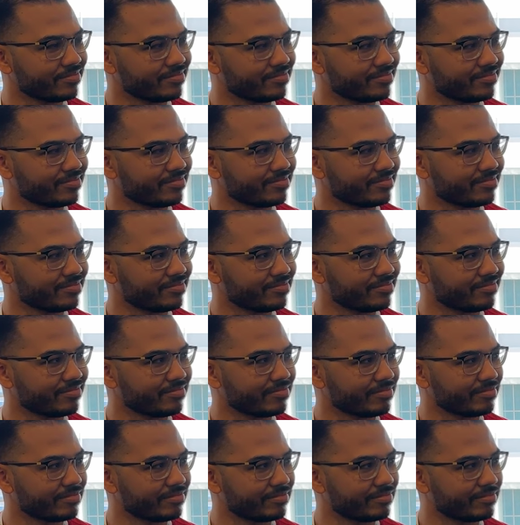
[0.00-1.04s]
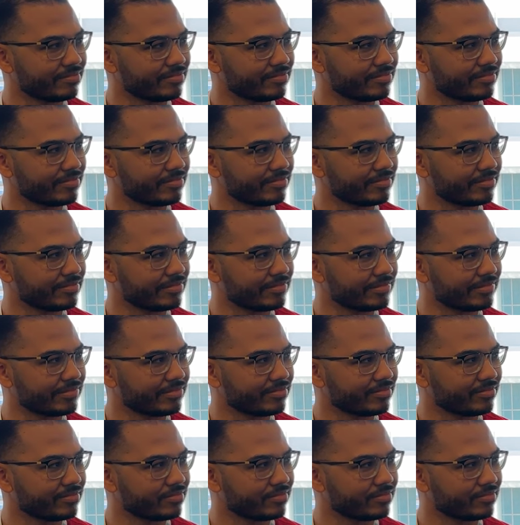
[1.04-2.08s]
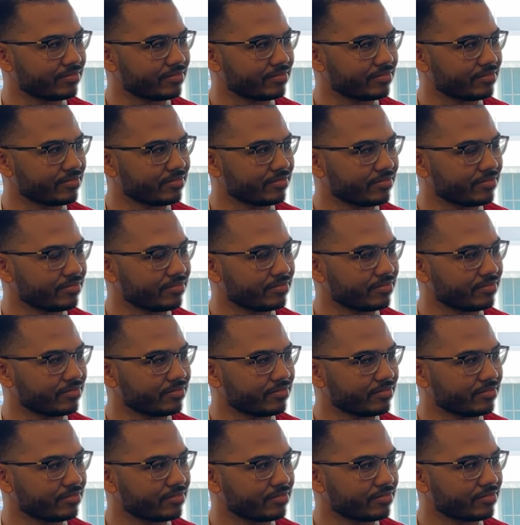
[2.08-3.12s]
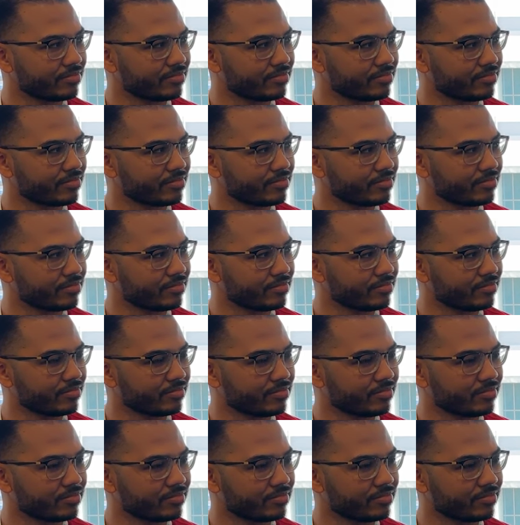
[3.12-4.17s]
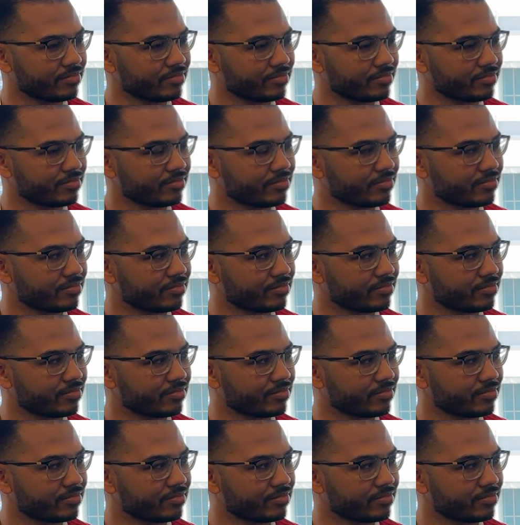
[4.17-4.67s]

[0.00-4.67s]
(silent)